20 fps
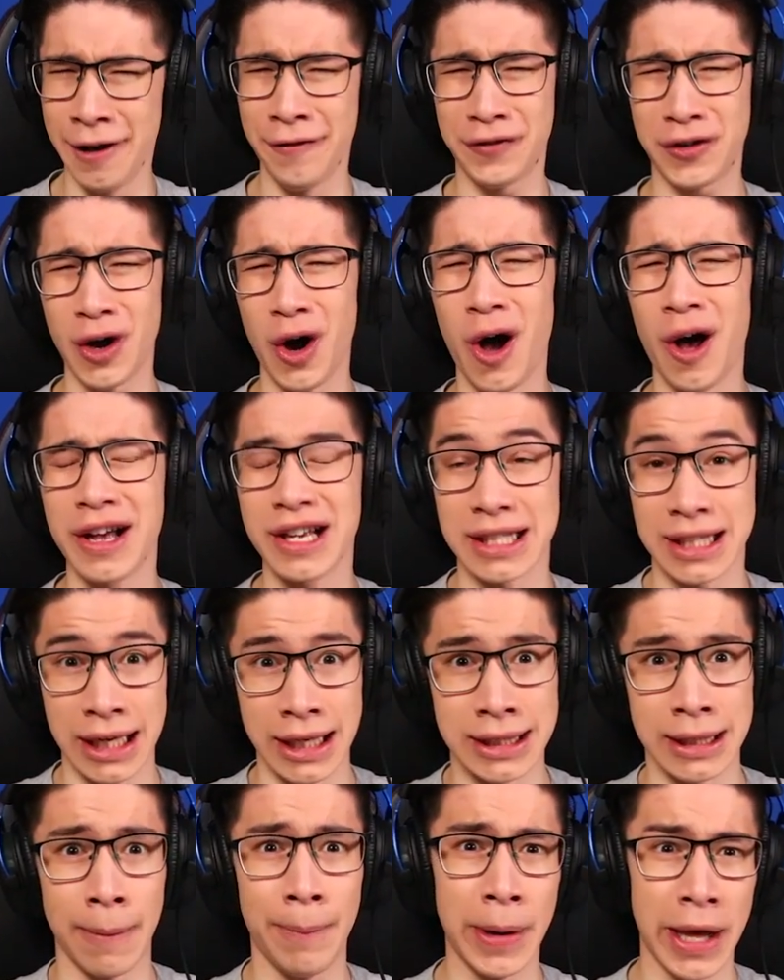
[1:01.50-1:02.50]
of course,
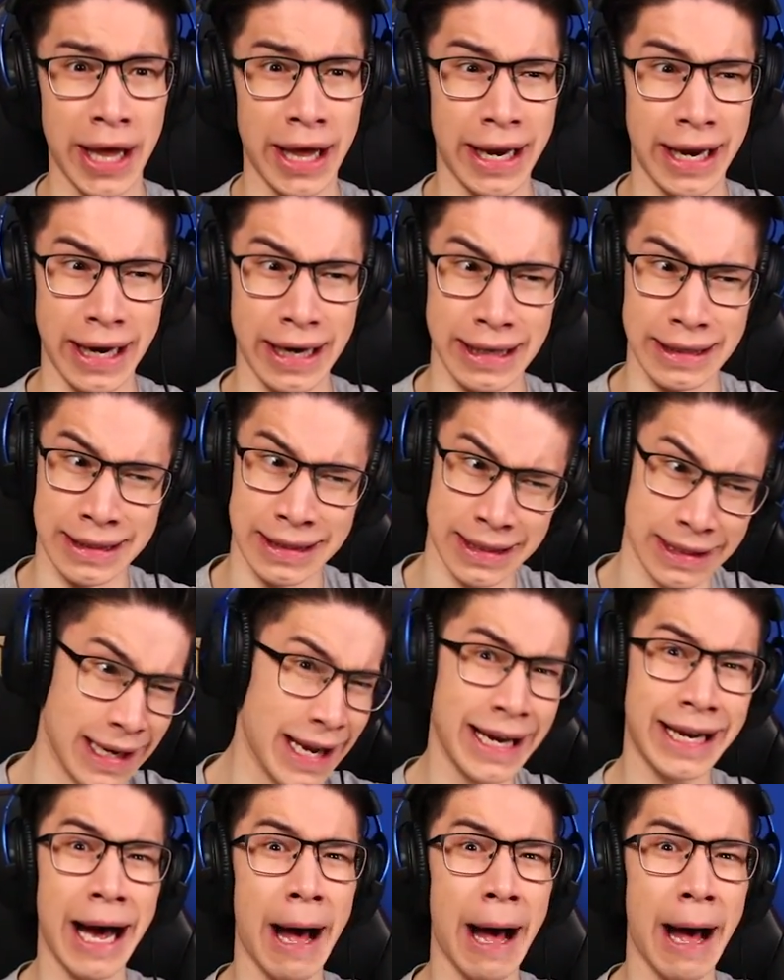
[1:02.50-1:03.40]
its ability to sneak